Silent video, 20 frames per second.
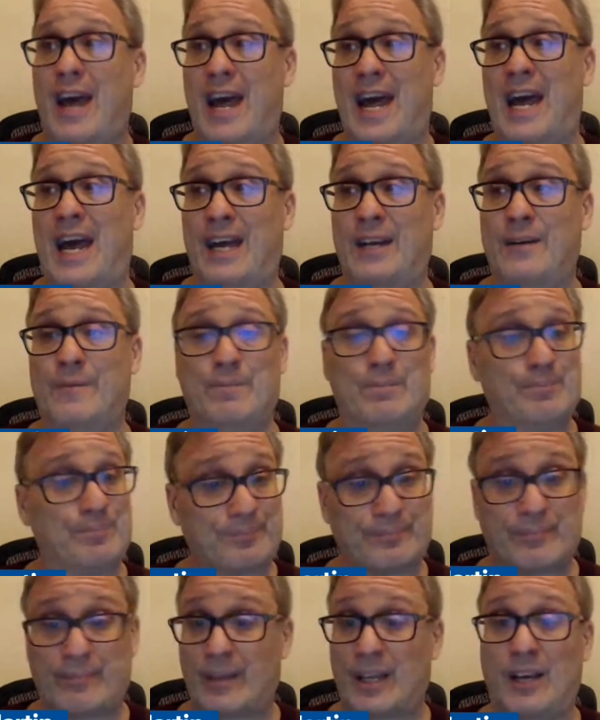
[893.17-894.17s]
And
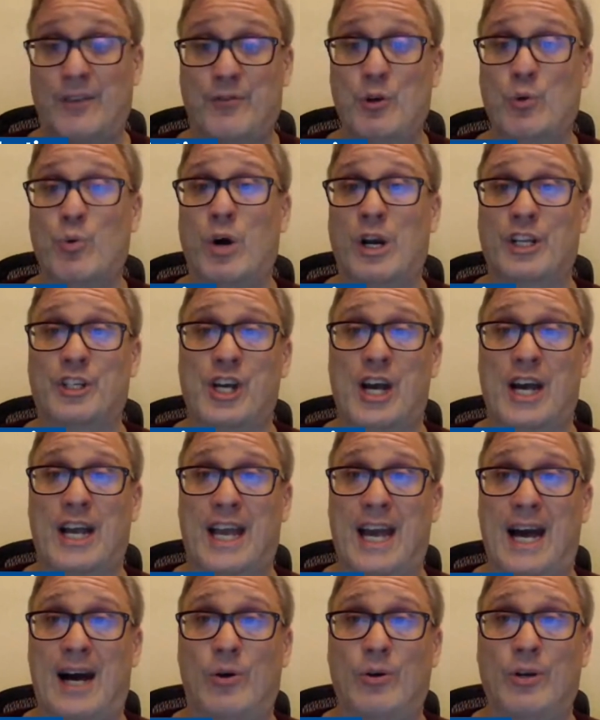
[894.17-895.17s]
if you want to
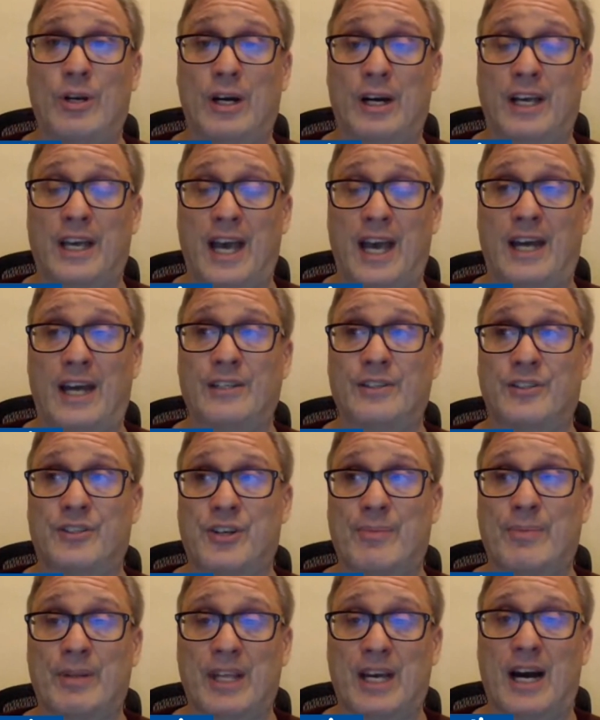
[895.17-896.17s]
check out, again,
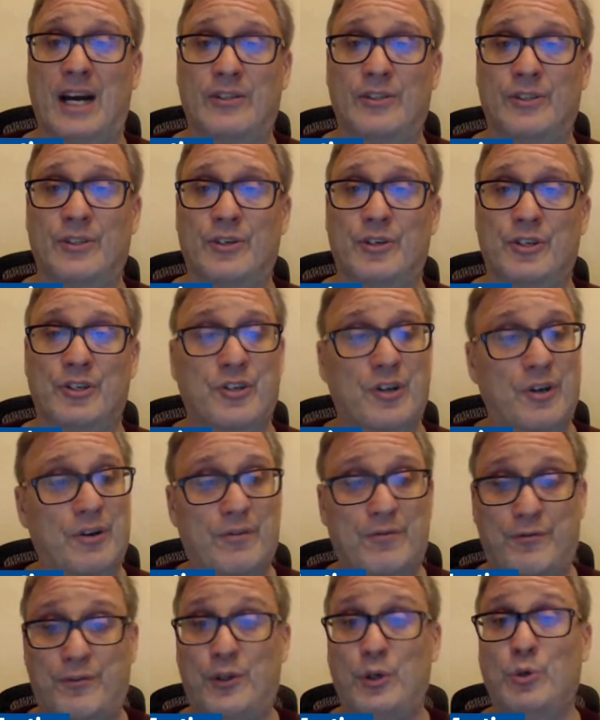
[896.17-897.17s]
some of the Islanders'
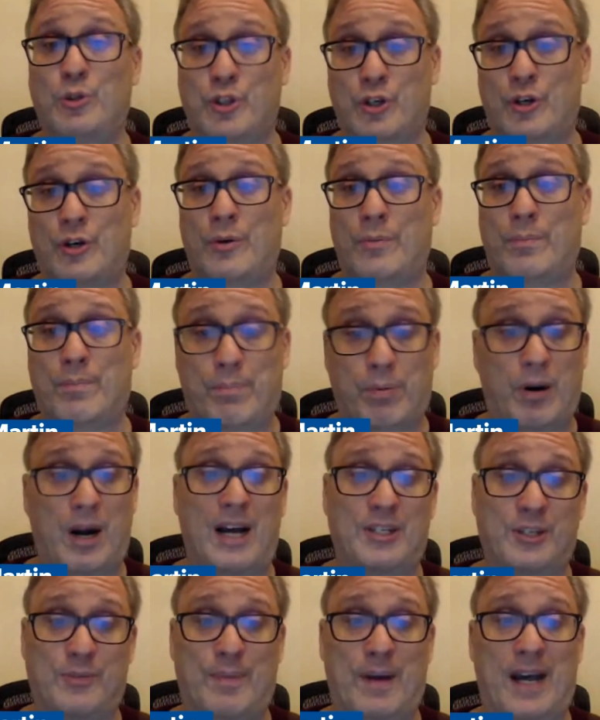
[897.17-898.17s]
future
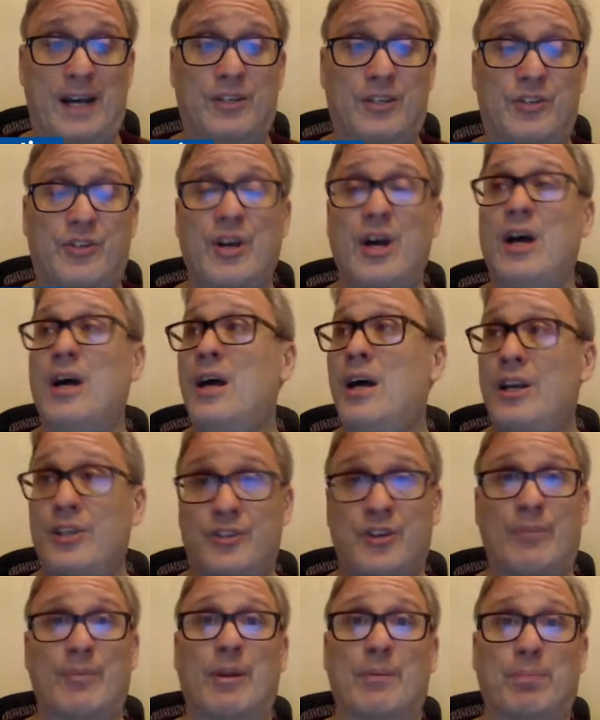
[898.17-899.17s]
prospects,
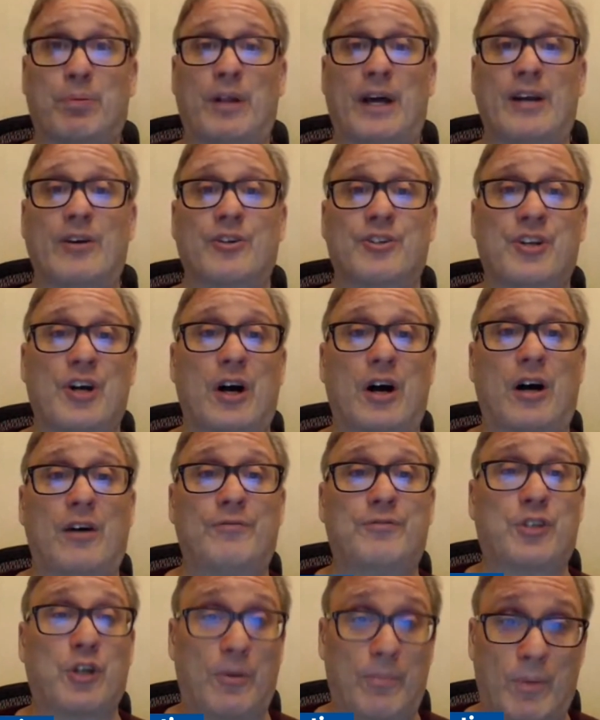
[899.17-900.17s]
some of the players
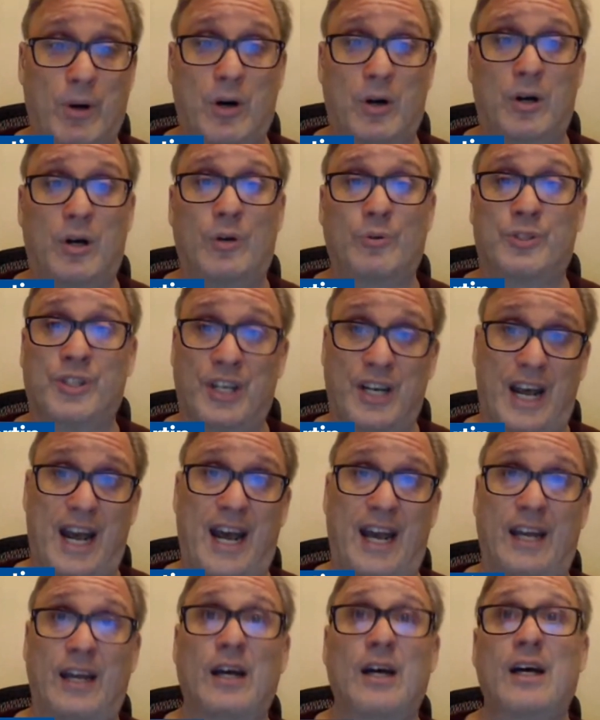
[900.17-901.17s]
of tomorrow,
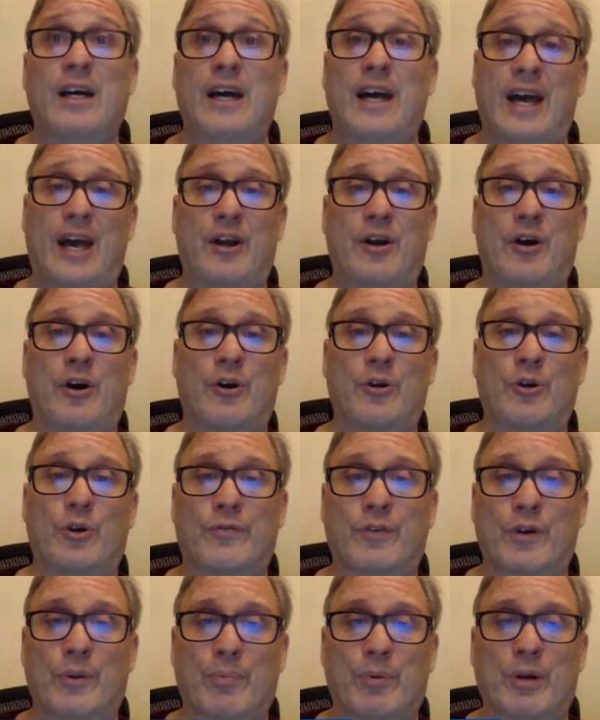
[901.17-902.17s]
today, head on over to